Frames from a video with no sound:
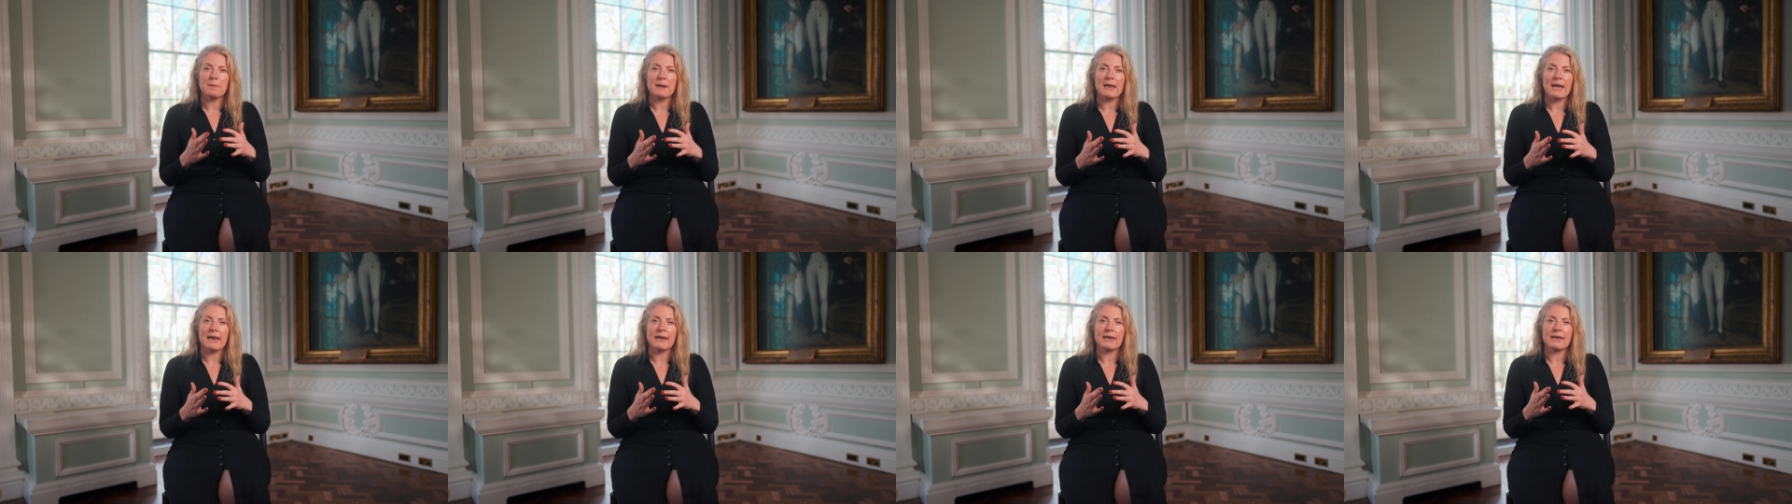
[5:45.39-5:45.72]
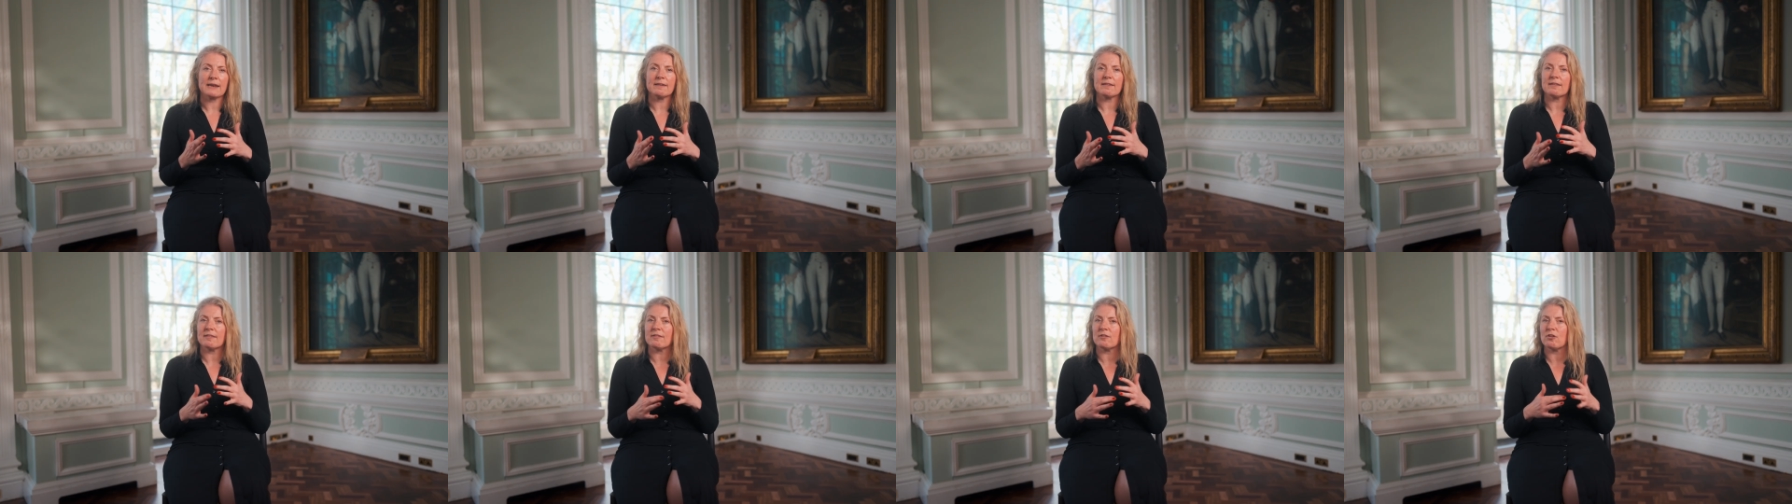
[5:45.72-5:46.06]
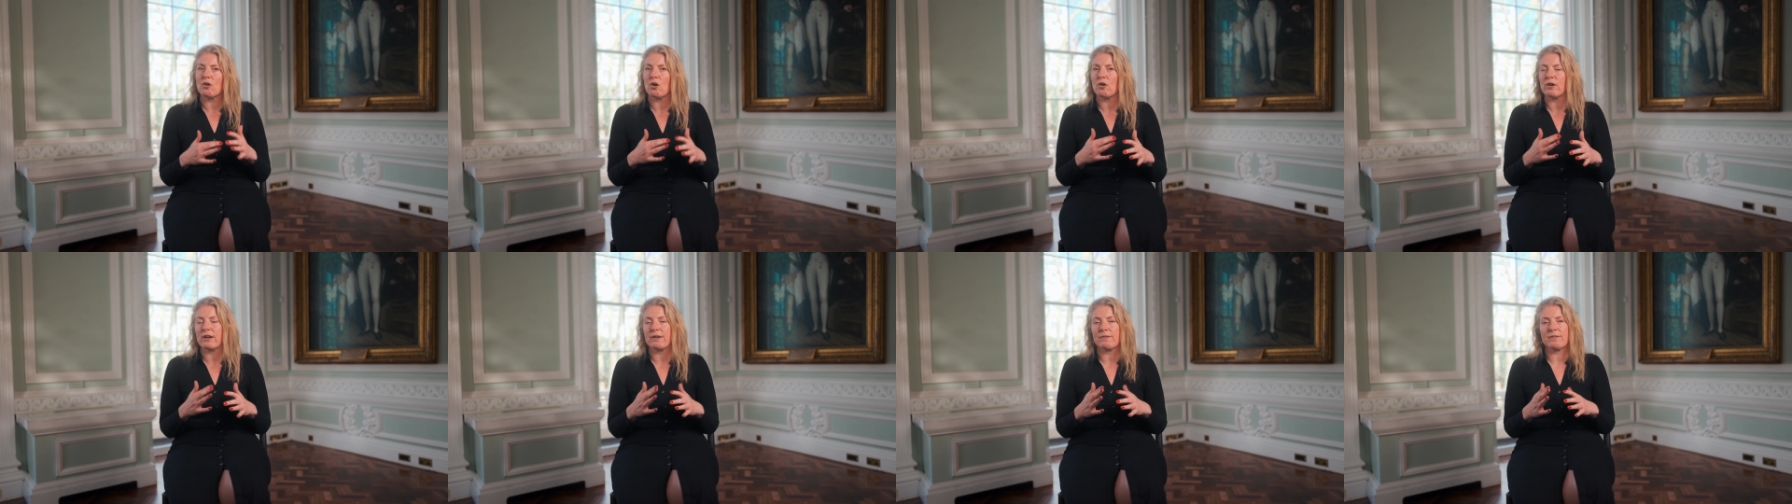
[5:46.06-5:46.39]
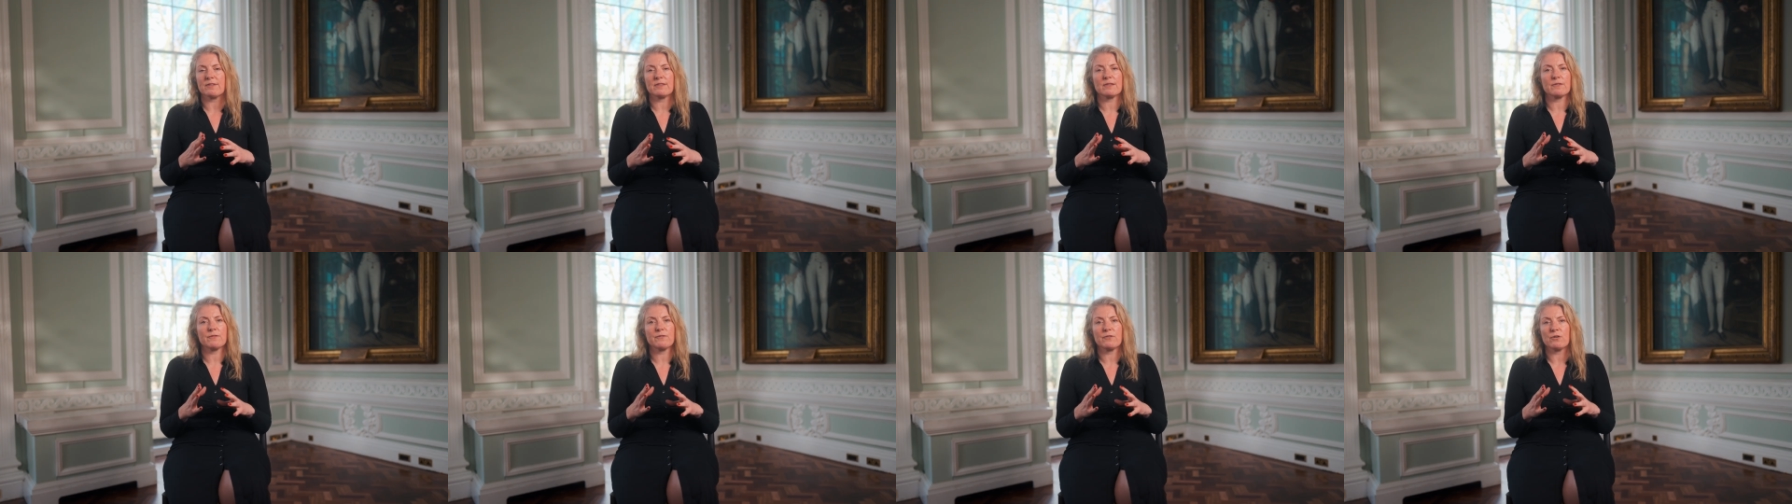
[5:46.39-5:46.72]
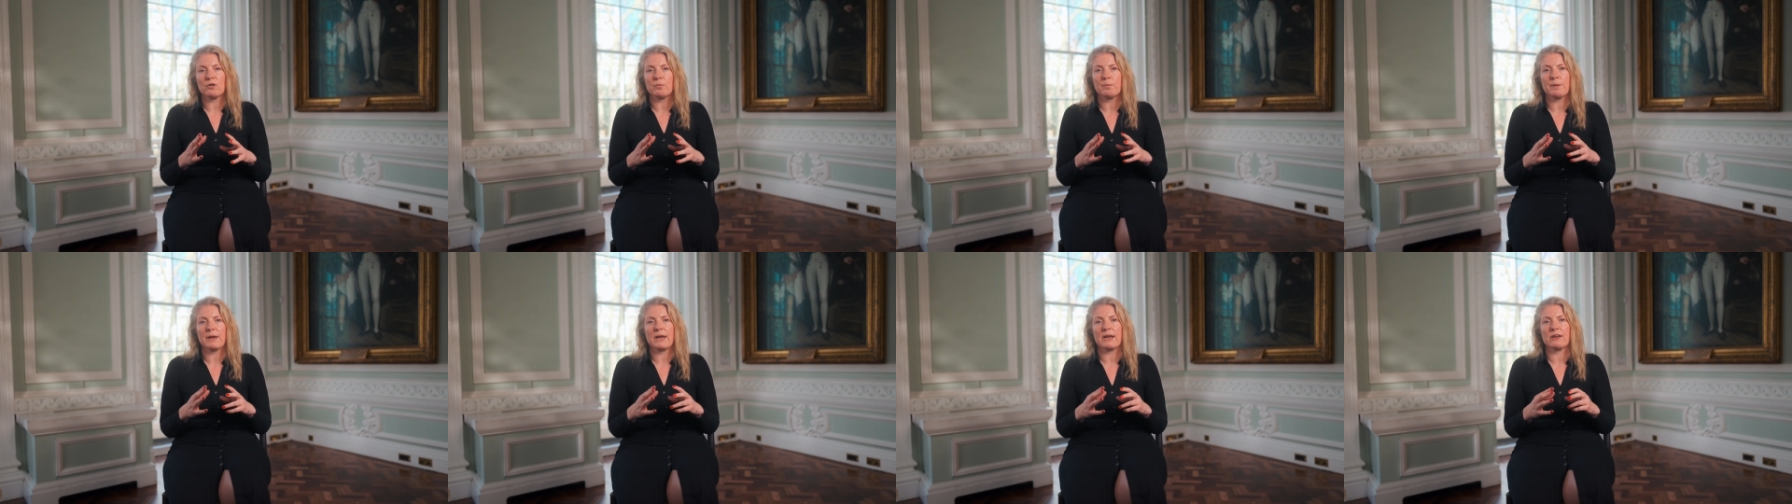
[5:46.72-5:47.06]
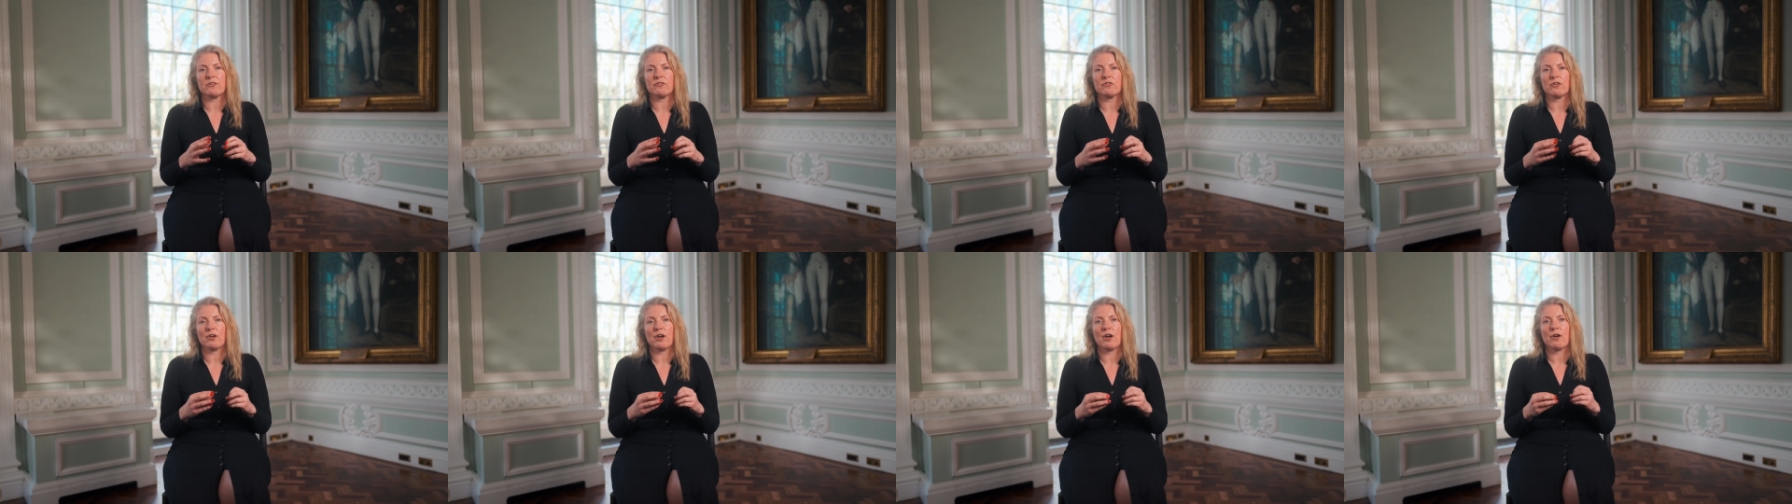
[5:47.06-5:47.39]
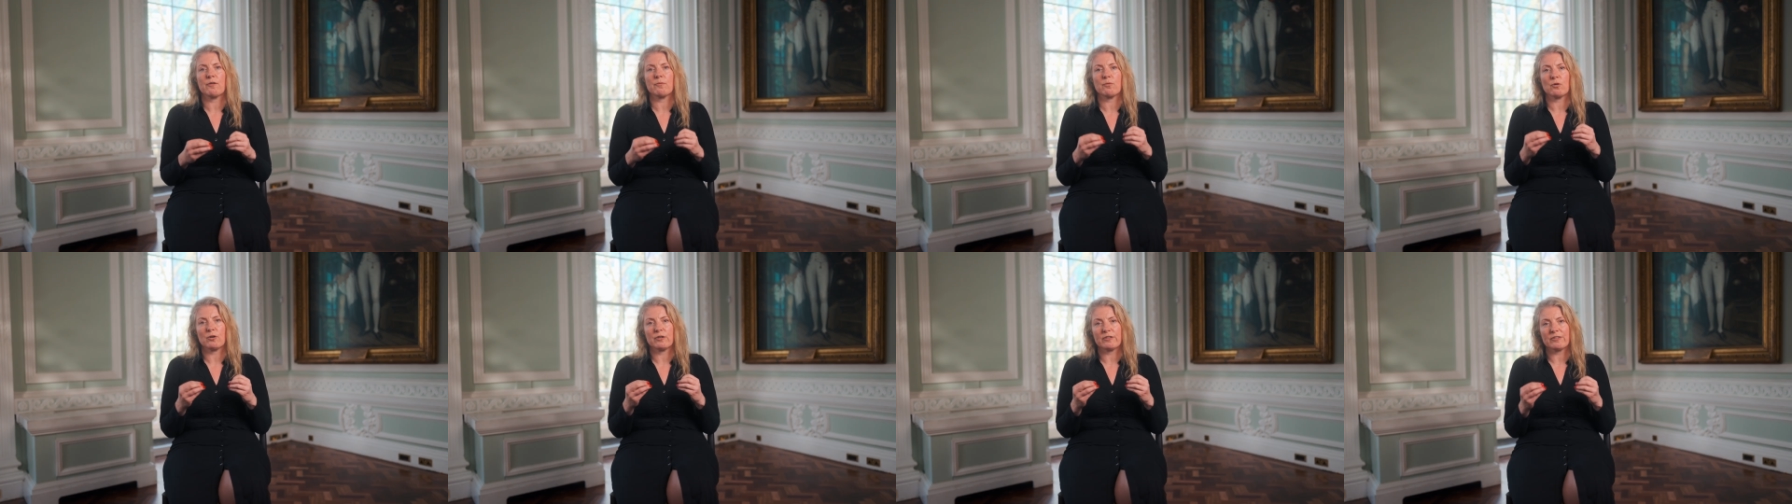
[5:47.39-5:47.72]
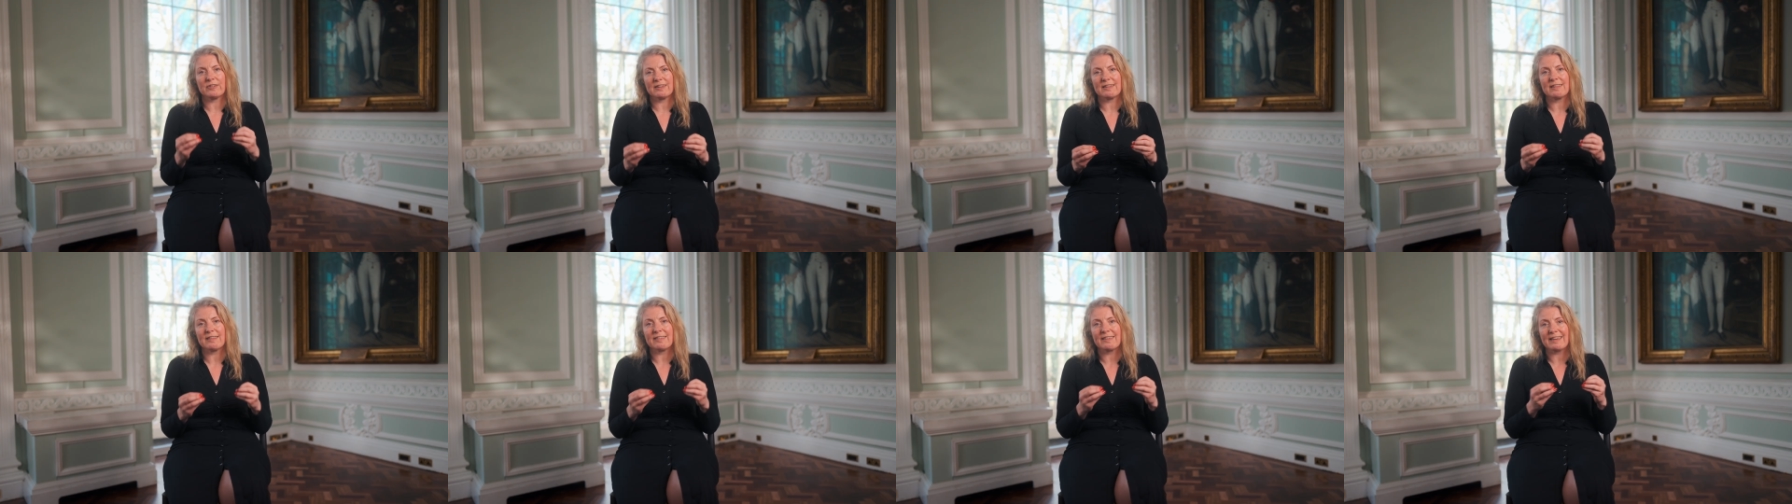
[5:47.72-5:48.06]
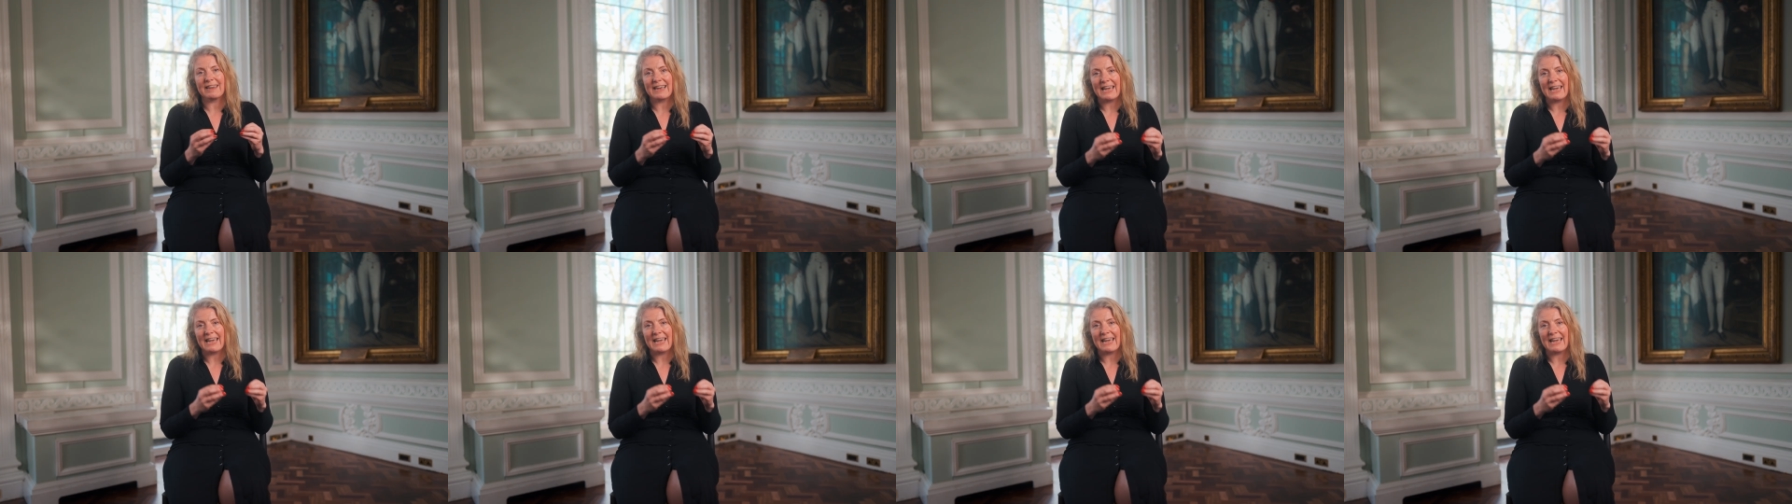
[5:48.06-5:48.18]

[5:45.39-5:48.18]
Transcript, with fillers: planning does not give us a full picture of what cities